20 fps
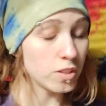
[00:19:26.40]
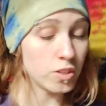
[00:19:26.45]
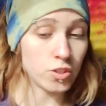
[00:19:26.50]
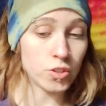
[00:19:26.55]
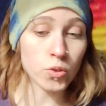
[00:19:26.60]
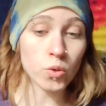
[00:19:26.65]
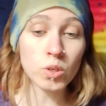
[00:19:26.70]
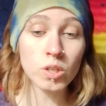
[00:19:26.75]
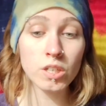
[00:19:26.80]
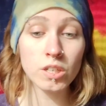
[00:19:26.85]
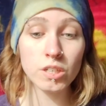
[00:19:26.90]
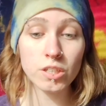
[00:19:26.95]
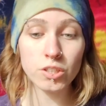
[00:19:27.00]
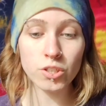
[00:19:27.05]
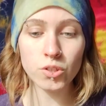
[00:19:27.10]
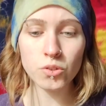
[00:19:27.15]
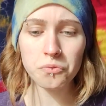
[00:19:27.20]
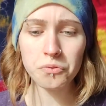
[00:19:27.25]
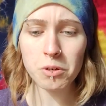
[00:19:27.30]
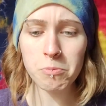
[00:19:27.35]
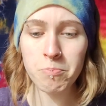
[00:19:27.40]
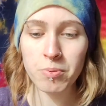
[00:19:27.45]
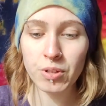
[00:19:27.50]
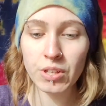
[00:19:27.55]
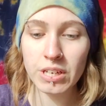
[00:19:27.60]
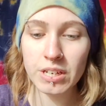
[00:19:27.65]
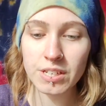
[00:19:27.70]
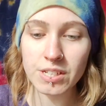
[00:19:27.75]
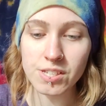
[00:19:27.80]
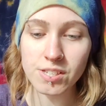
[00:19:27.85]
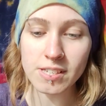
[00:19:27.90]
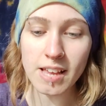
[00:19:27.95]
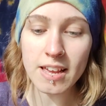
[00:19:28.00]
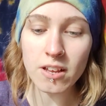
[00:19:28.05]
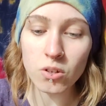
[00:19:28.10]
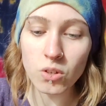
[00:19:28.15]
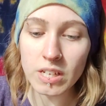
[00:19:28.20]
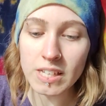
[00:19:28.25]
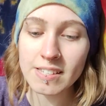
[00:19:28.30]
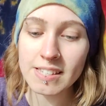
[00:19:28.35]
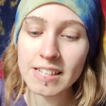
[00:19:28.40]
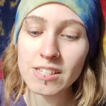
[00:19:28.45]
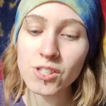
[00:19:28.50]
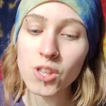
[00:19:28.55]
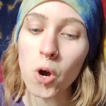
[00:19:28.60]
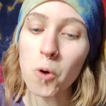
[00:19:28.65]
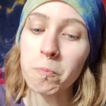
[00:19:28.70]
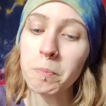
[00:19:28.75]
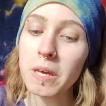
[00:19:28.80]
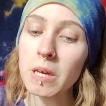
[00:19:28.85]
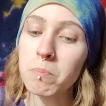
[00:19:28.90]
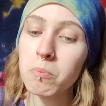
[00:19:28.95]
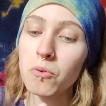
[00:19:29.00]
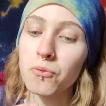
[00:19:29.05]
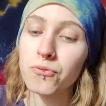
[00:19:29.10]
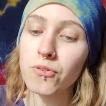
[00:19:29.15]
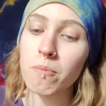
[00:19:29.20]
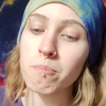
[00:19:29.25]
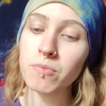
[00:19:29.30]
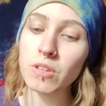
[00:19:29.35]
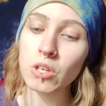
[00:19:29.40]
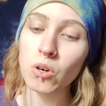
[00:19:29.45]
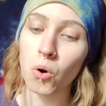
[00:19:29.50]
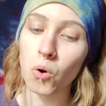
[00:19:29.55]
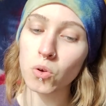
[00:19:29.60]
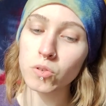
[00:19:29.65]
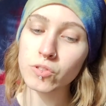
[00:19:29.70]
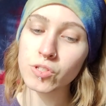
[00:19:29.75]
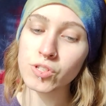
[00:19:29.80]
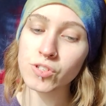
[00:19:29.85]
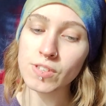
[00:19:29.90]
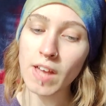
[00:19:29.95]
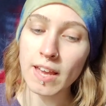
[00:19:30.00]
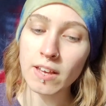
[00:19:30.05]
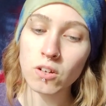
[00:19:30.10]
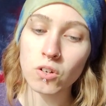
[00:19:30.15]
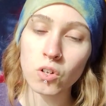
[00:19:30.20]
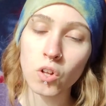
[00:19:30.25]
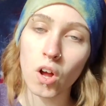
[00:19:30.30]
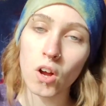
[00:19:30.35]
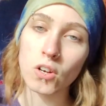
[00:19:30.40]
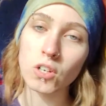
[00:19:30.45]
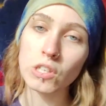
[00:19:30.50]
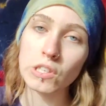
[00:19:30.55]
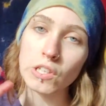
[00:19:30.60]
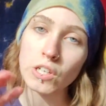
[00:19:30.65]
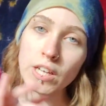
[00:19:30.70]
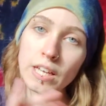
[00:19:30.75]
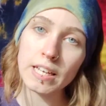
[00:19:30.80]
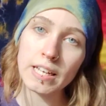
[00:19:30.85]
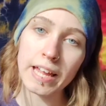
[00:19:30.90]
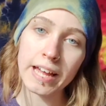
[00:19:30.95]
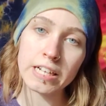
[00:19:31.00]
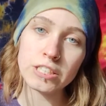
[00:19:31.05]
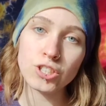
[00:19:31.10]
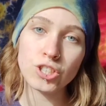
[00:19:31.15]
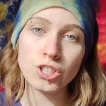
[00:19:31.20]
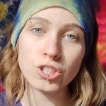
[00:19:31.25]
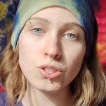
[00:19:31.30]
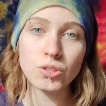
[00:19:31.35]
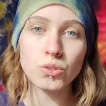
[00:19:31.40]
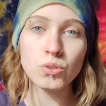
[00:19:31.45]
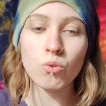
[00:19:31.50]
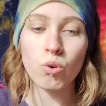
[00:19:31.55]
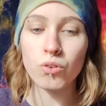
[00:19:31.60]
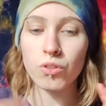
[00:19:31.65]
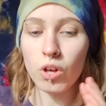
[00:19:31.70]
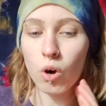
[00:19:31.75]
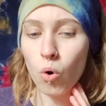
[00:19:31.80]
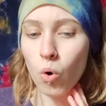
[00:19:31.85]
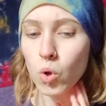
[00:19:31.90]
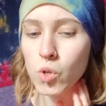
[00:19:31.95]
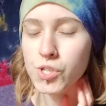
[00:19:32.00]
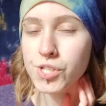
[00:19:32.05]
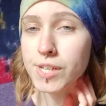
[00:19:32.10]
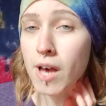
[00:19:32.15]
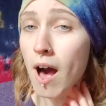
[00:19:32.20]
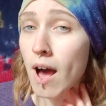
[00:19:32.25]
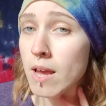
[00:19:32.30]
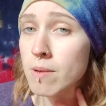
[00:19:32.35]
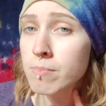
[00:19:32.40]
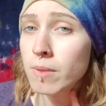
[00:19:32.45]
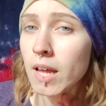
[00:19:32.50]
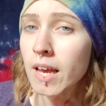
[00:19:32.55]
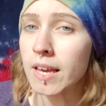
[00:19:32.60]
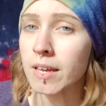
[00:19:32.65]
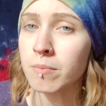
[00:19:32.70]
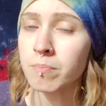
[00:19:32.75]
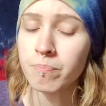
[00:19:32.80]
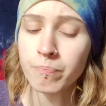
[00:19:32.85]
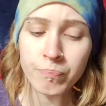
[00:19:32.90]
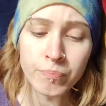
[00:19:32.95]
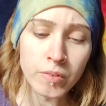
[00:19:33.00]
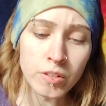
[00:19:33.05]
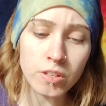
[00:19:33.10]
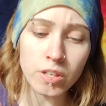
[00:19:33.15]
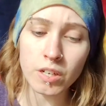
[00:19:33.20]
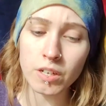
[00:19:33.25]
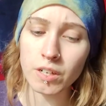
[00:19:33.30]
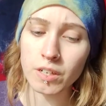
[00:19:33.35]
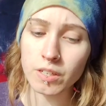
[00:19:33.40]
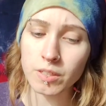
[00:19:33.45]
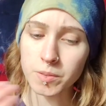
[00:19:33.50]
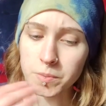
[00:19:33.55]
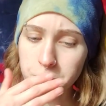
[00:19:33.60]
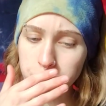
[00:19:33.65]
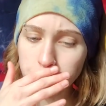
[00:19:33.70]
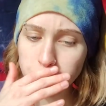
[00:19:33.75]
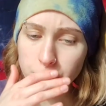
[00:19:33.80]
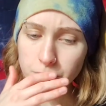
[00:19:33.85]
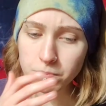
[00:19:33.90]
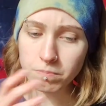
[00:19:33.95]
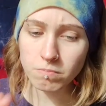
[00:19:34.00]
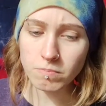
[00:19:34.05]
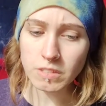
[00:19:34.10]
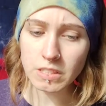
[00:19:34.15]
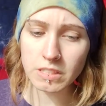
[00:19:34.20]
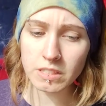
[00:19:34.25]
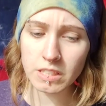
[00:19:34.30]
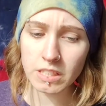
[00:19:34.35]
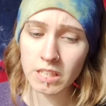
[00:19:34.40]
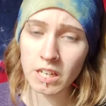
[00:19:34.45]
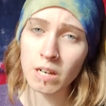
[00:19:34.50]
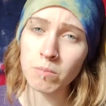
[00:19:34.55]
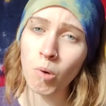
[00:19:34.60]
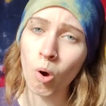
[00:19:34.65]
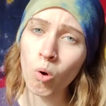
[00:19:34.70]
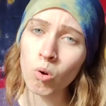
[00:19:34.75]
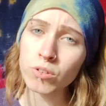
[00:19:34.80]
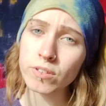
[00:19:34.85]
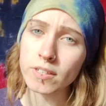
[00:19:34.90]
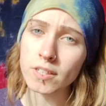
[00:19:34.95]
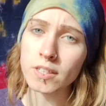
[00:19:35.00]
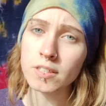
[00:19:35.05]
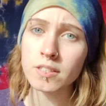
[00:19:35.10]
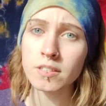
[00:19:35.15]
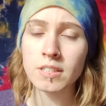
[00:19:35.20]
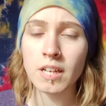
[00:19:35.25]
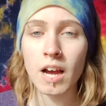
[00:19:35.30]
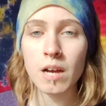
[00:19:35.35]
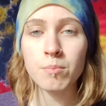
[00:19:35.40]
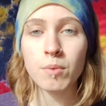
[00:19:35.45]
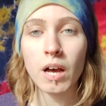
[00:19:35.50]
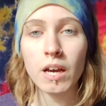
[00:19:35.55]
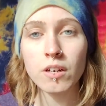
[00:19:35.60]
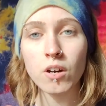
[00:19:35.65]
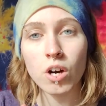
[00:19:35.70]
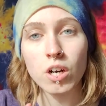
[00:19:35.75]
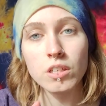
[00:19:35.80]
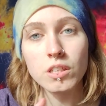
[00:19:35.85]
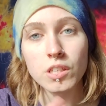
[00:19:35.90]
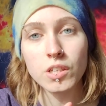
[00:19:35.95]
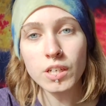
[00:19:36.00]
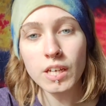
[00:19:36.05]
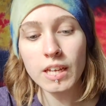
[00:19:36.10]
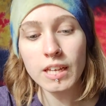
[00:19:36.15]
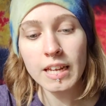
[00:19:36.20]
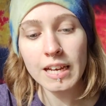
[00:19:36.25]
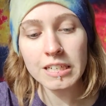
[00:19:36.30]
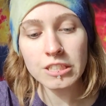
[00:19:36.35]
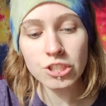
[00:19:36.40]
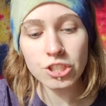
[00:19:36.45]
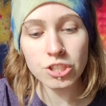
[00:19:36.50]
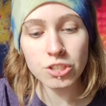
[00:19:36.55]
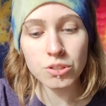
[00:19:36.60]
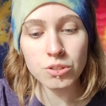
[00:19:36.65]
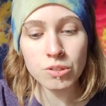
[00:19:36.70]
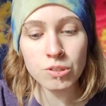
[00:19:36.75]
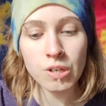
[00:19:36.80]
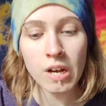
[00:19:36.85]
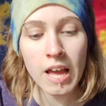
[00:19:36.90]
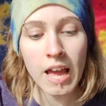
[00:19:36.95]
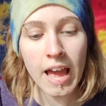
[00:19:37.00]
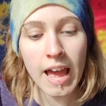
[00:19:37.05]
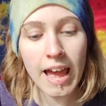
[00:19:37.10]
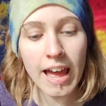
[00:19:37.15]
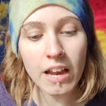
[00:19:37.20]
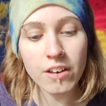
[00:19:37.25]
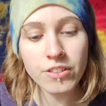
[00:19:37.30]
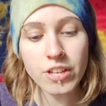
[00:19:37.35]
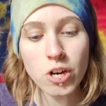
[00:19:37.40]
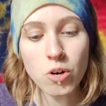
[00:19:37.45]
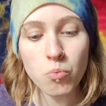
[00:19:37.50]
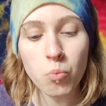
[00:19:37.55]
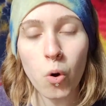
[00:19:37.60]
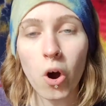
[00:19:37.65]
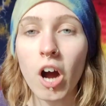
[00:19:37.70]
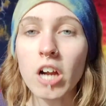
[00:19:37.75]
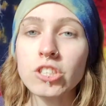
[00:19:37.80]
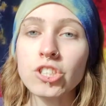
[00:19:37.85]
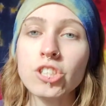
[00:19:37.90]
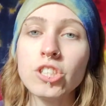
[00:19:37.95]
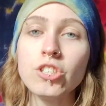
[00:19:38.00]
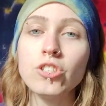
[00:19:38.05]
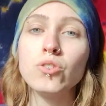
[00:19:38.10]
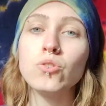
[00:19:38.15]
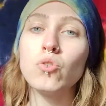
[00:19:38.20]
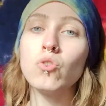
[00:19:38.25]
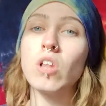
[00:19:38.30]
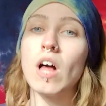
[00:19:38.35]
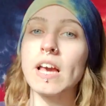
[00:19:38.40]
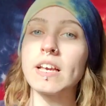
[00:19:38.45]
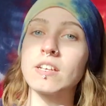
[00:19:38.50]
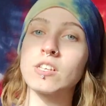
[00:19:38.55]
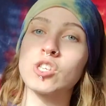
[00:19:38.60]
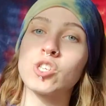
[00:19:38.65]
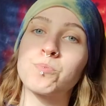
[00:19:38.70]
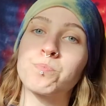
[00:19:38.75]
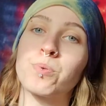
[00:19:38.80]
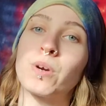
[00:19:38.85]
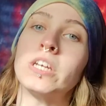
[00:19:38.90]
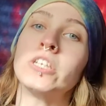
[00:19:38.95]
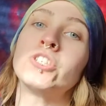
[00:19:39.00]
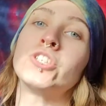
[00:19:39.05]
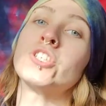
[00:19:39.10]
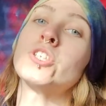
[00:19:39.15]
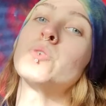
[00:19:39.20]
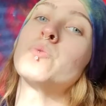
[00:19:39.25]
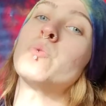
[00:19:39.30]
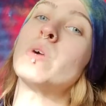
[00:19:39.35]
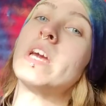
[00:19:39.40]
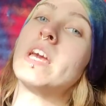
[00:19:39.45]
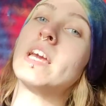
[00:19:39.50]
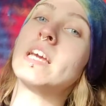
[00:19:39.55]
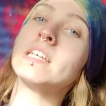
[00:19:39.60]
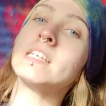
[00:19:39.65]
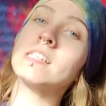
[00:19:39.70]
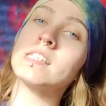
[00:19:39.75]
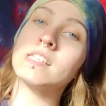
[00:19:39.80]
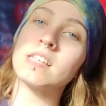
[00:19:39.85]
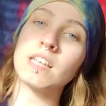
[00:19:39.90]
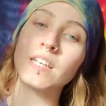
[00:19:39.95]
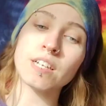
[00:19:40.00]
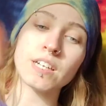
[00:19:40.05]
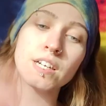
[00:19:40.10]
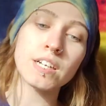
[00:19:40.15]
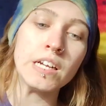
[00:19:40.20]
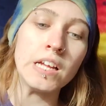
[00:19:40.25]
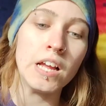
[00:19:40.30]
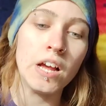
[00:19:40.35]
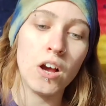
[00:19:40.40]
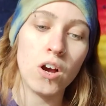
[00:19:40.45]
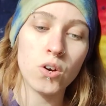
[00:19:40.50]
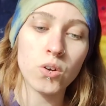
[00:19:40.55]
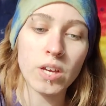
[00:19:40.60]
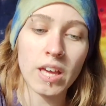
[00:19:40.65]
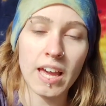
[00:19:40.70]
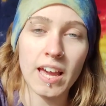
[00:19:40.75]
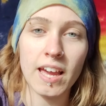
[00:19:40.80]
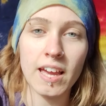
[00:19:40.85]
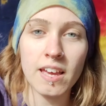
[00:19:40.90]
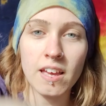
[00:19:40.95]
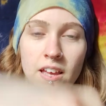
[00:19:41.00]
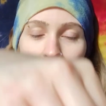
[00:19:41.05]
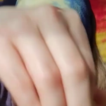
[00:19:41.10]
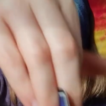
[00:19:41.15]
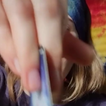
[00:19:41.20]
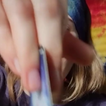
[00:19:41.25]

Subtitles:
You've completed a cycle. It's as though people from the old cycle are looking at you, or the old timeline, the old Earth timeline are looking at you, and they're watching you like spread your wings here, okay,